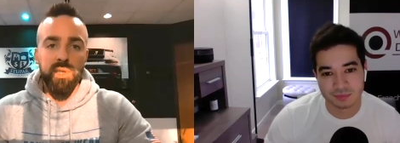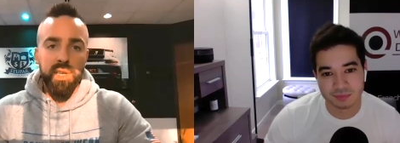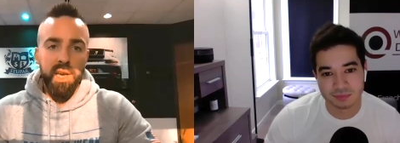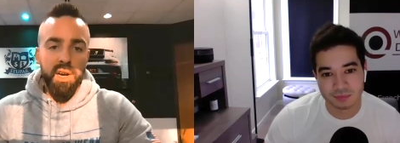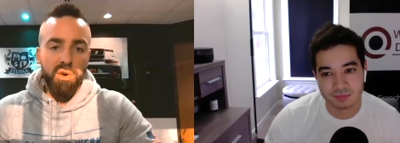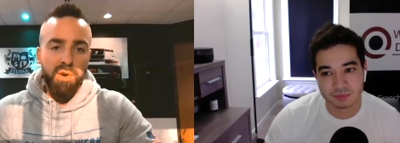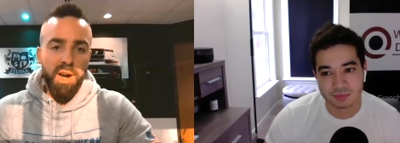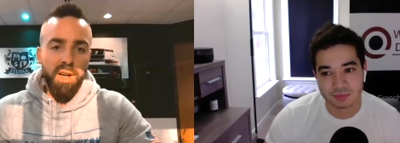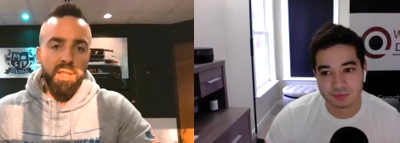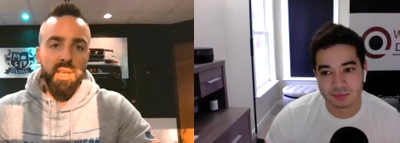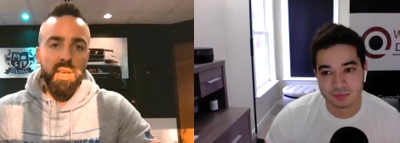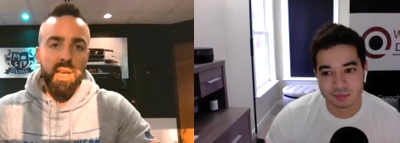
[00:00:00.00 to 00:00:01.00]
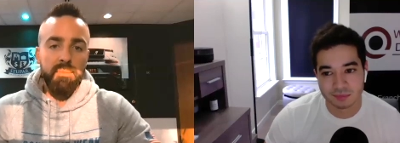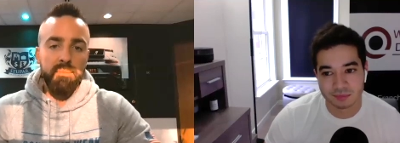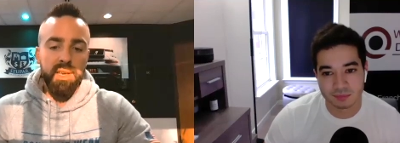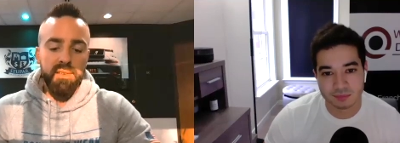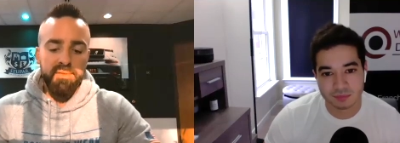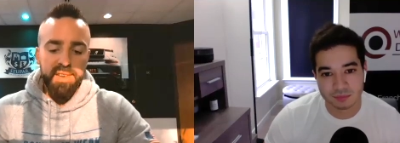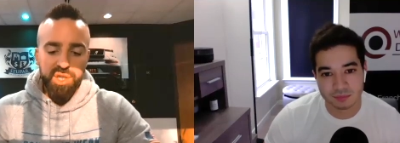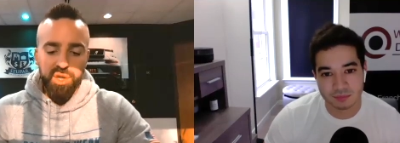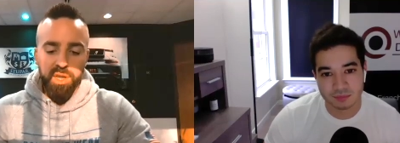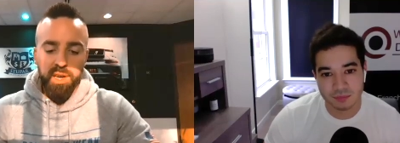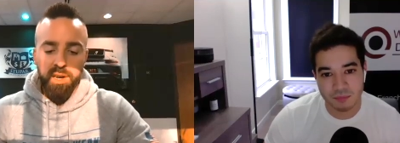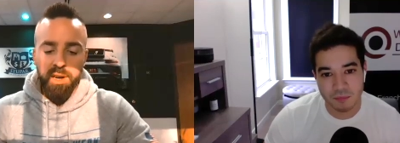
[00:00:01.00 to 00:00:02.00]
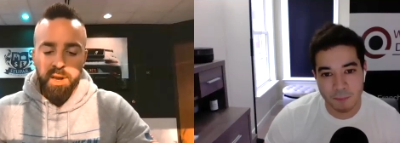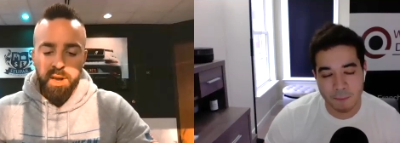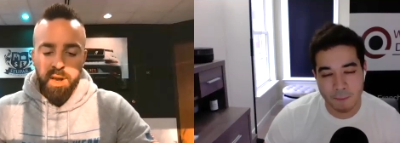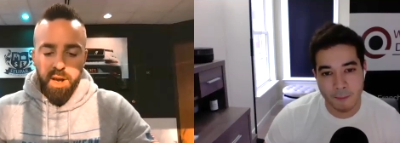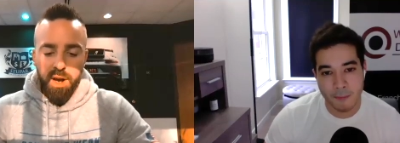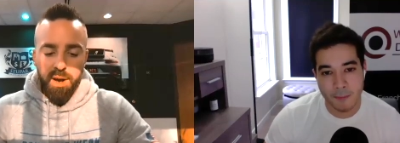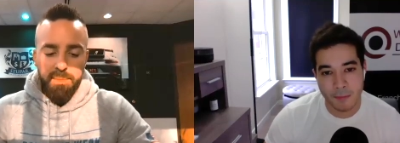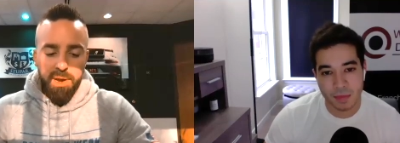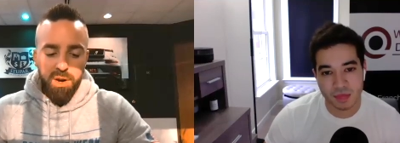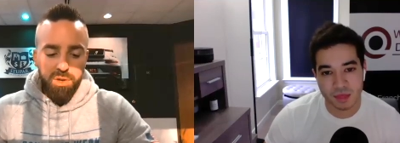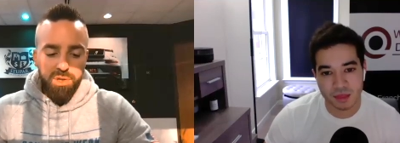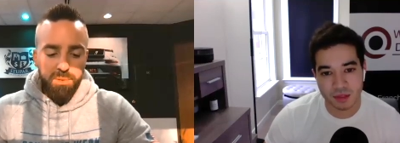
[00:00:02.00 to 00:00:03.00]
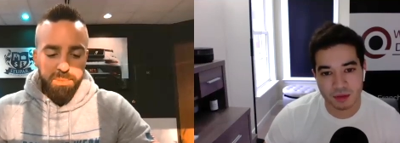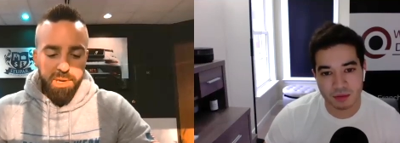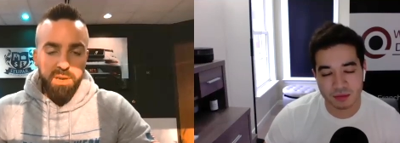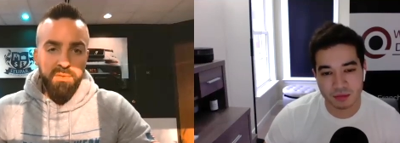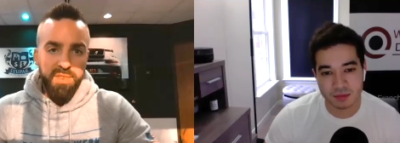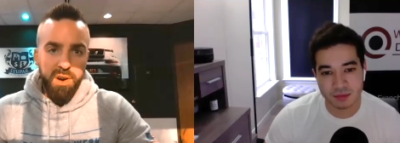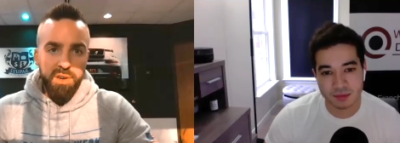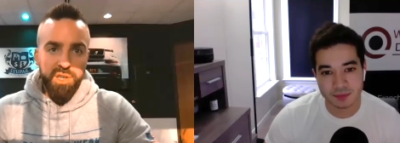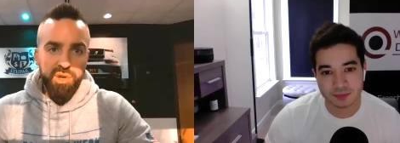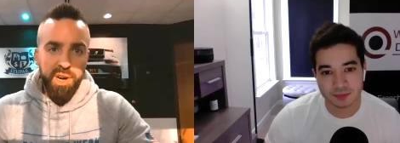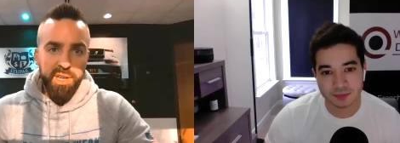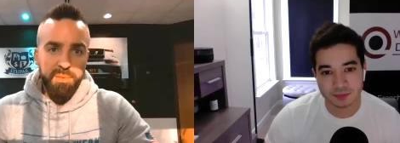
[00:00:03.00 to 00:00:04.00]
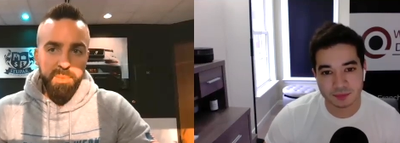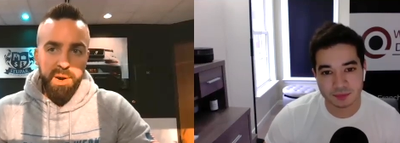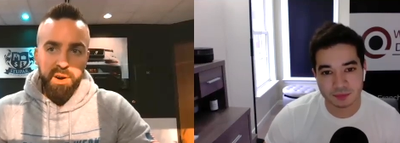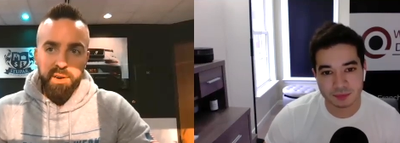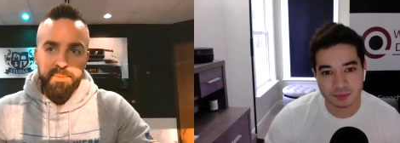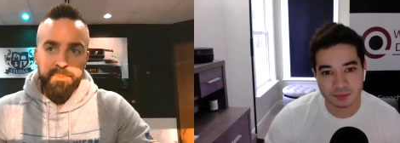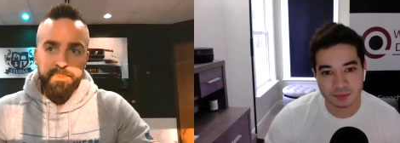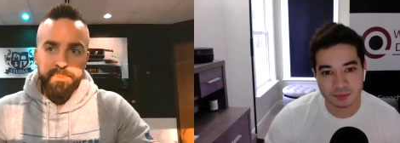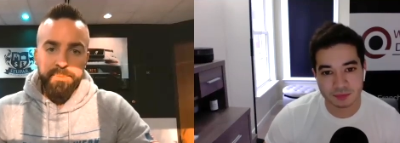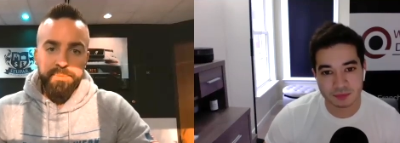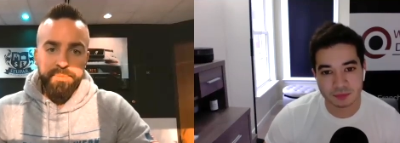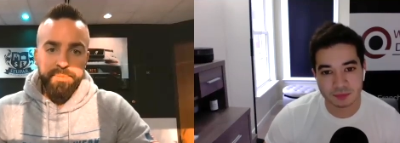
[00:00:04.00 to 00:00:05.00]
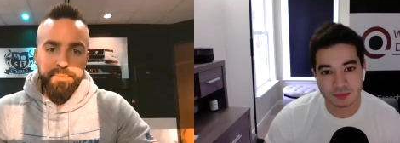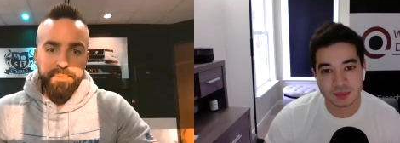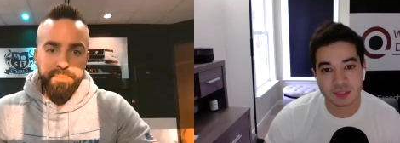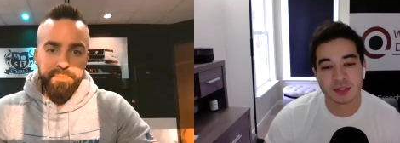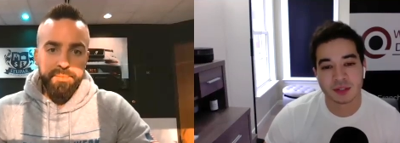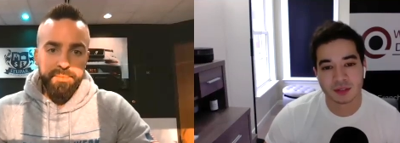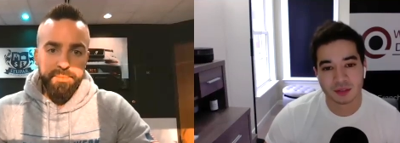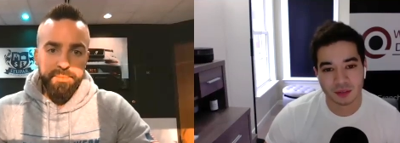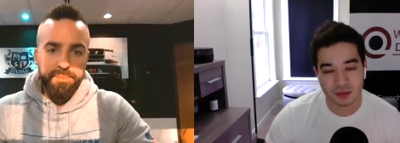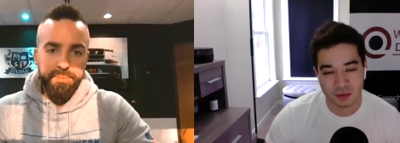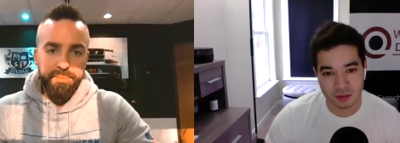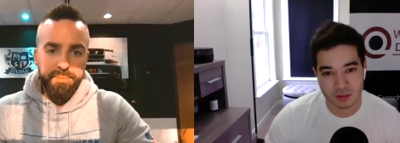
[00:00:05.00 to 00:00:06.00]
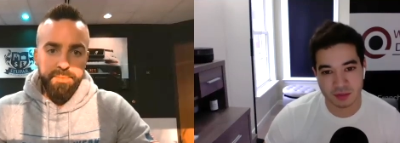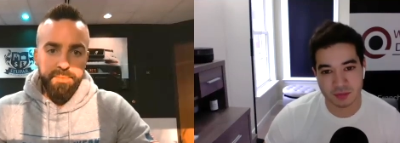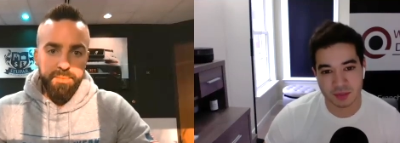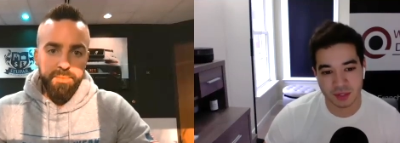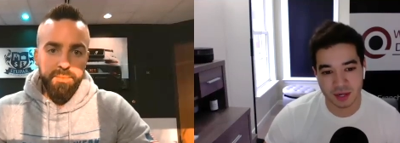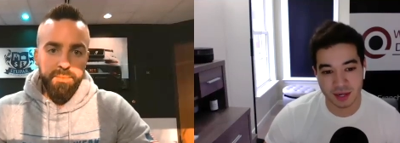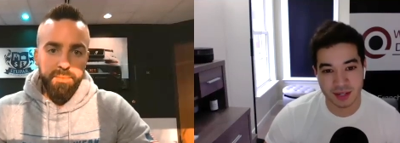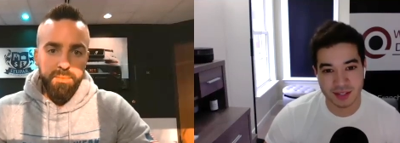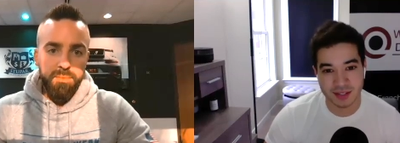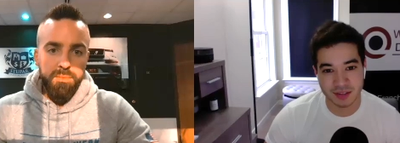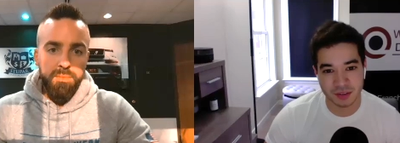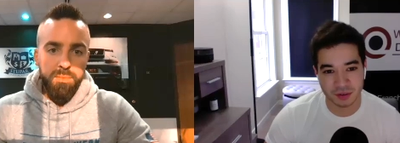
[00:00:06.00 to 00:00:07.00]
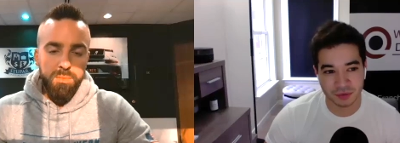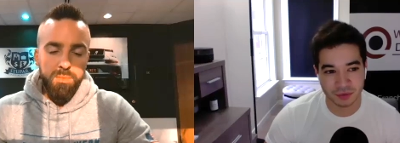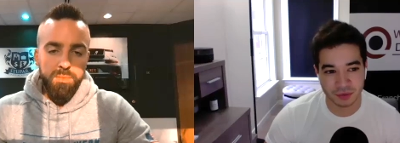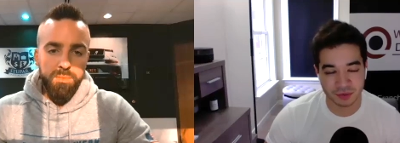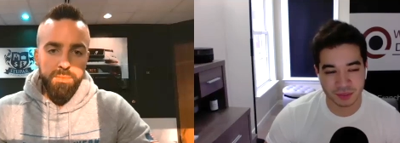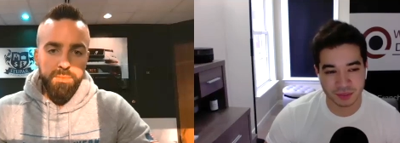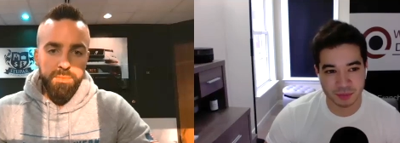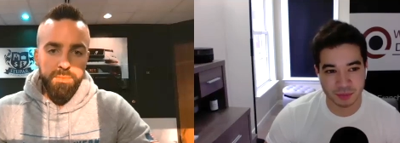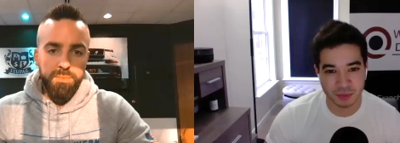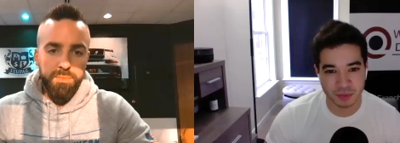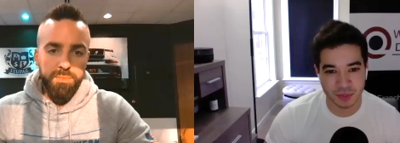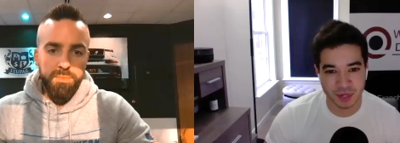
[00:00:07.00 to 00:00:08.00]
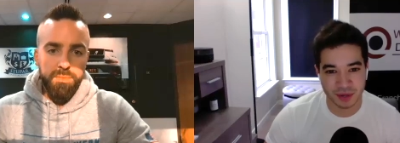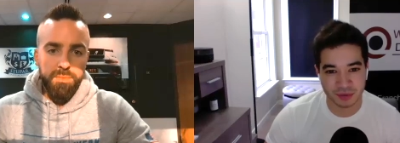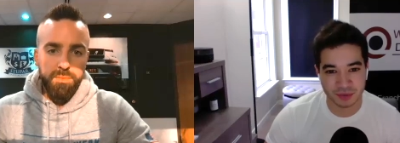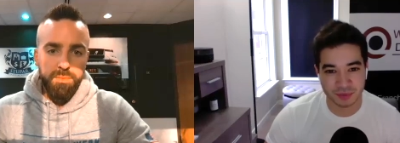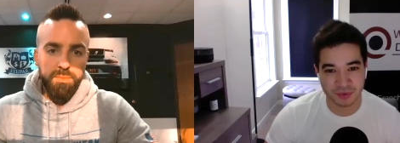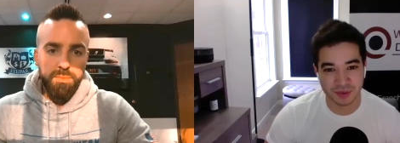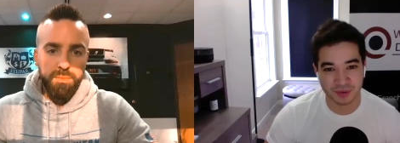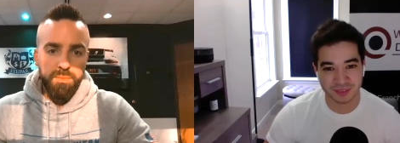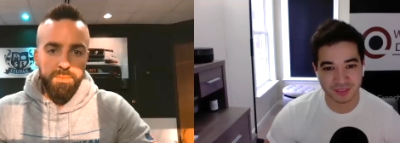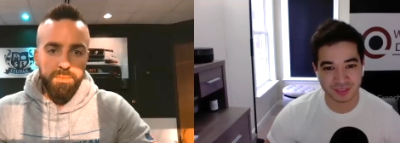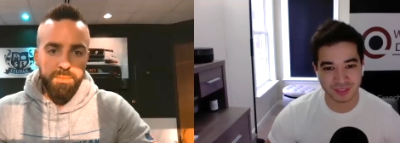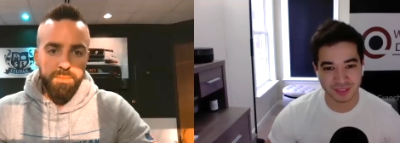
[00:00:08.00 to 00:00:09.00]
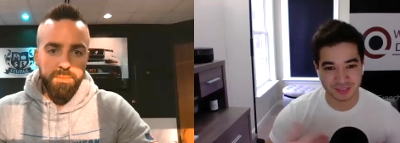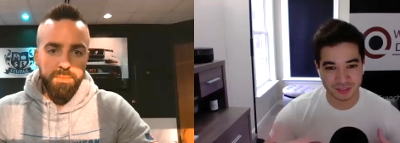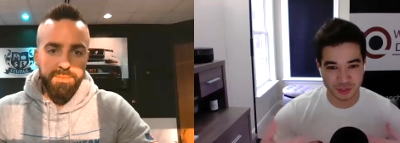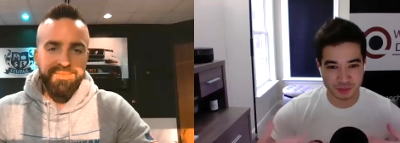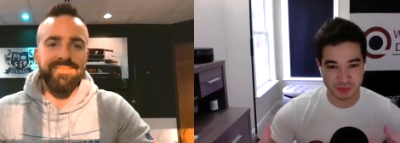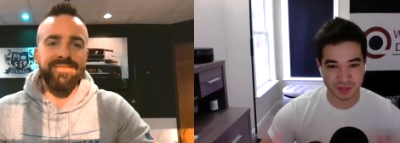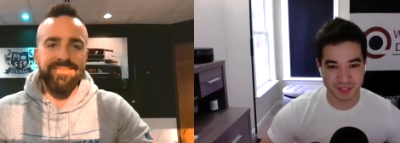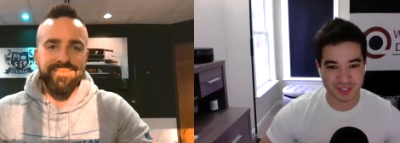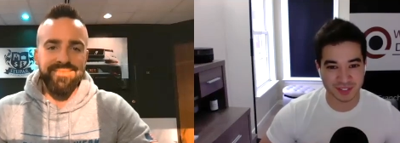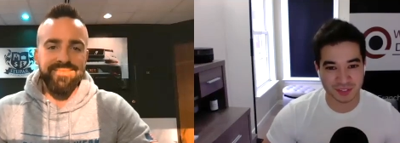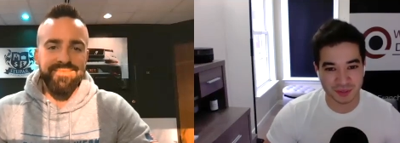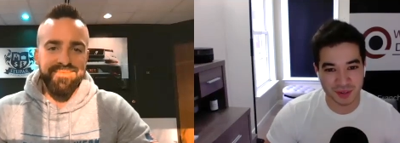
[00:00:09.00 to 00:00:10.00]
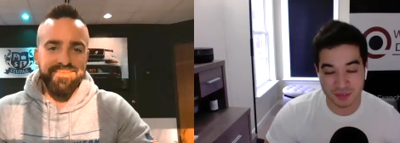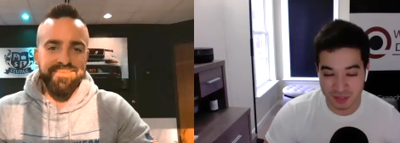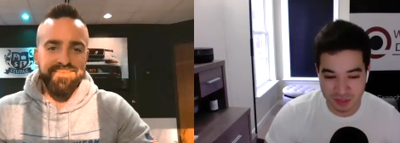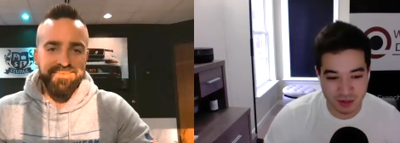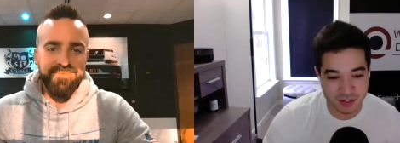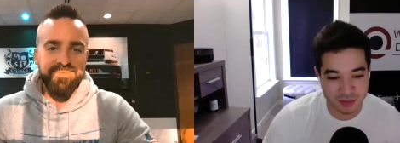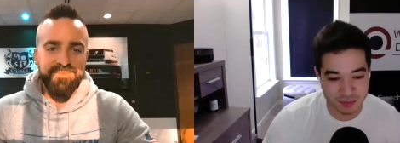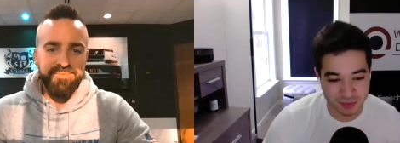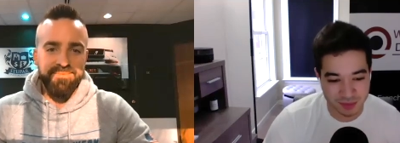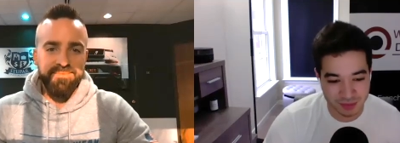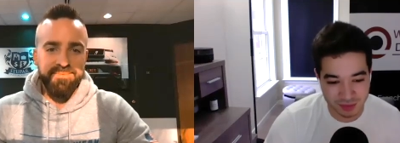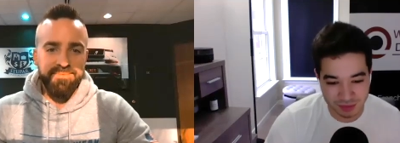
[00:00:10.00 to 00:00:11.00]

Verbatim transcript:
Speaker 1: it correctly and being vigilant, um, and also being very transparent.
Speaker 2: Awesome, man. And I see that on you. This moment we got on the phone, that transparency that you have, that's awesome, man.